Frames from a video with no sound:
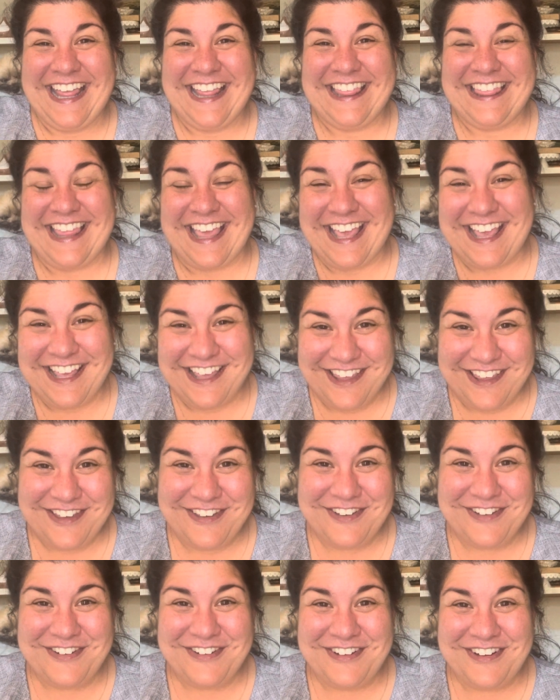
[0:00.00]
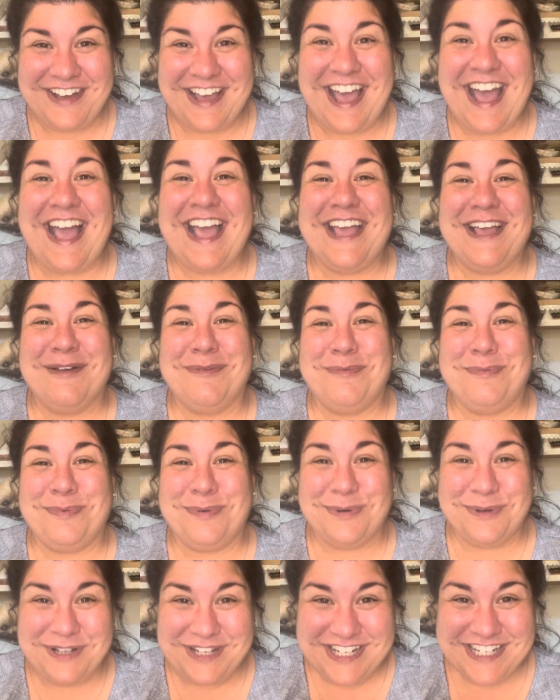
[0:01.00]
thank you. I
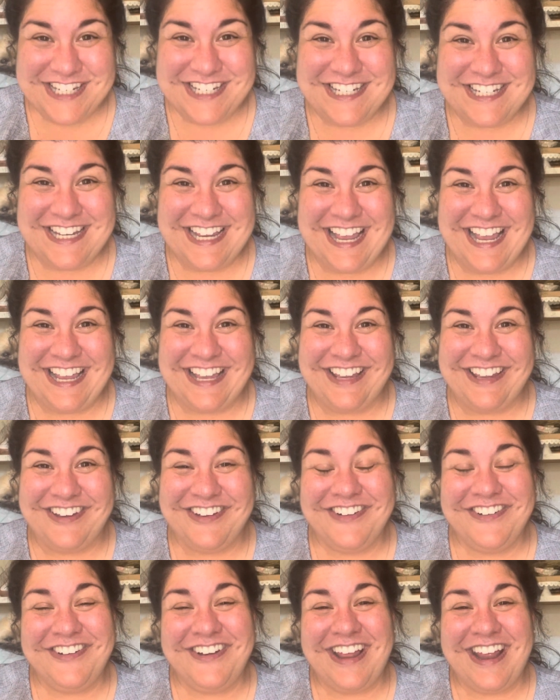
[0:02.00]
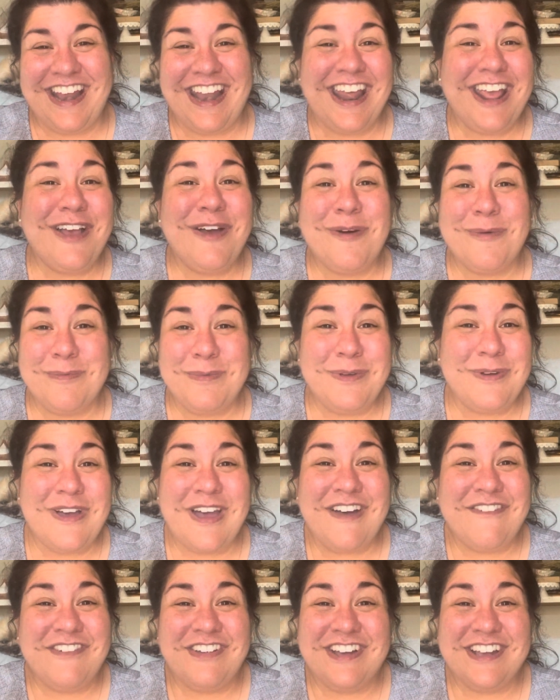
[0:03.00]
appreciate you, and I hope you
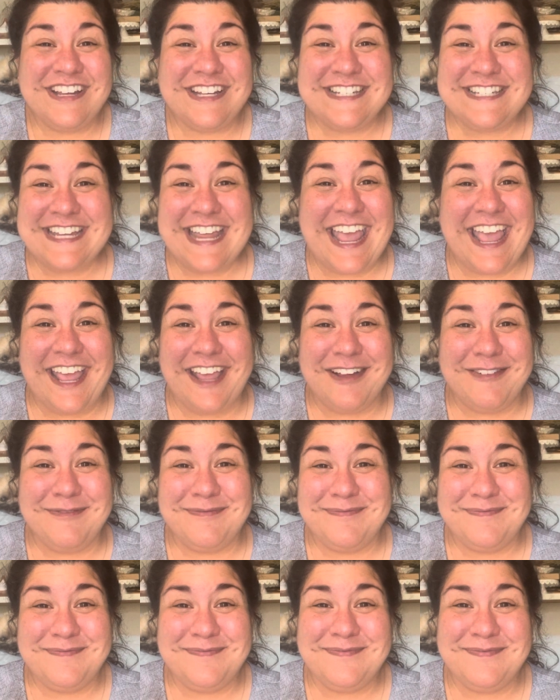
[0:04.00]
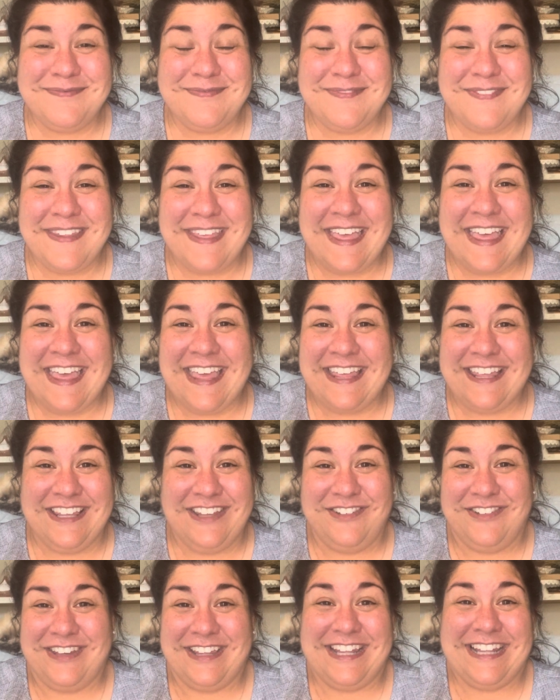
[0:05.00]
have a good day.
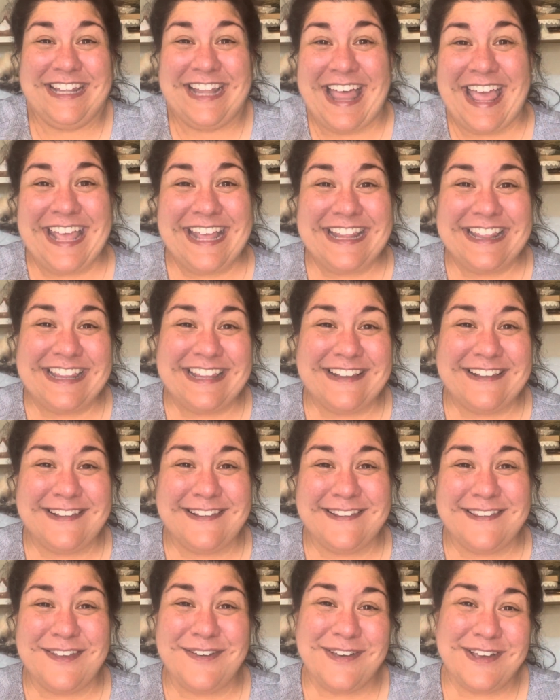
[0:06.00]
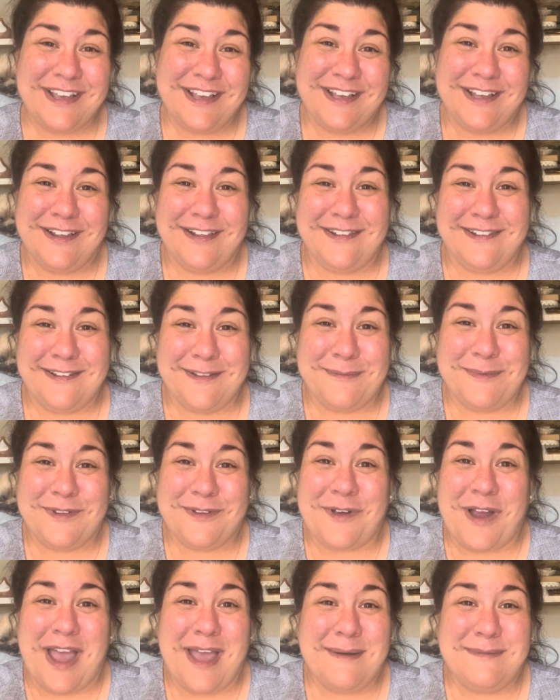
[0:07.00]
You can like this, you can
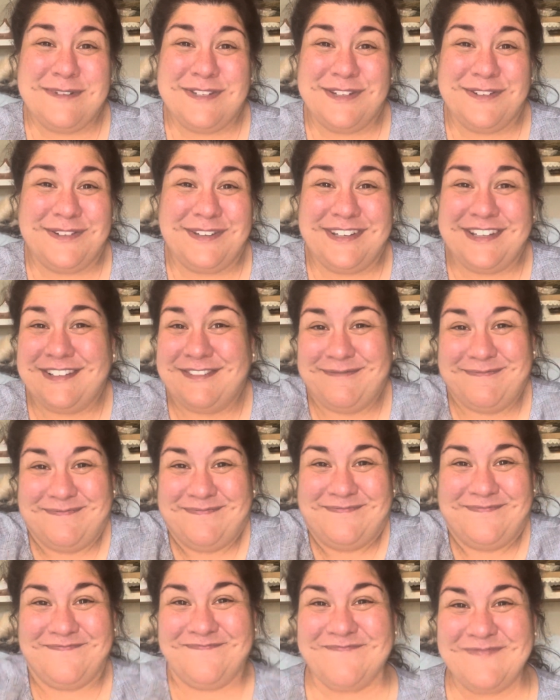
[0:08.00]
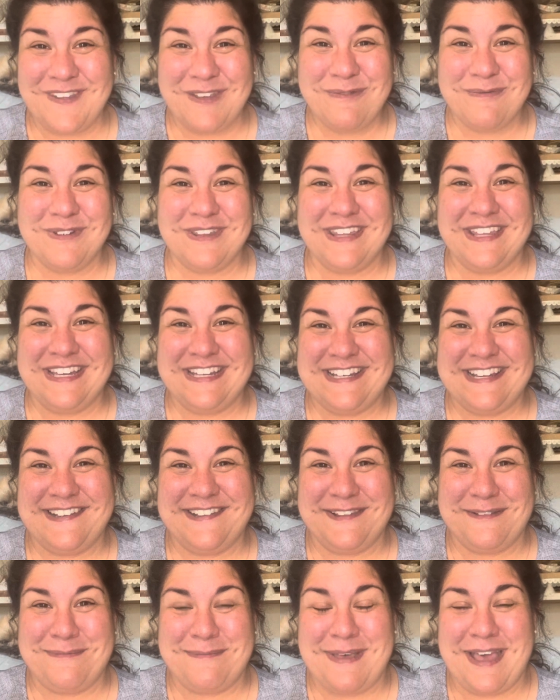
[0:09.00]
subscribe to it. It really
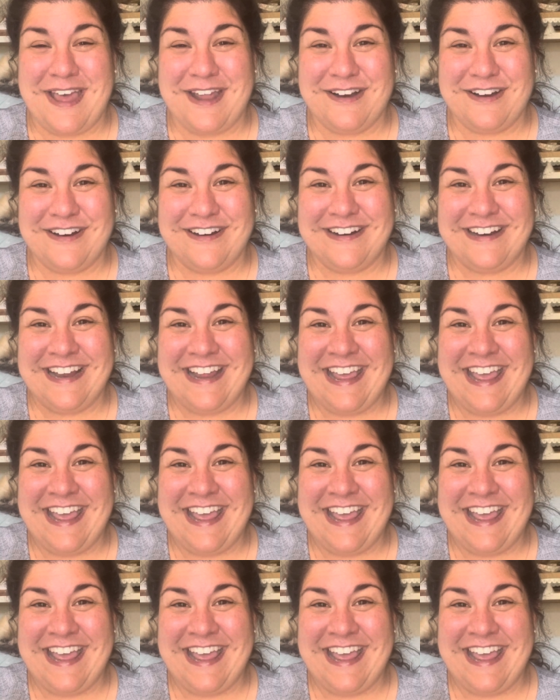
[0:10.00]
doesn't matter.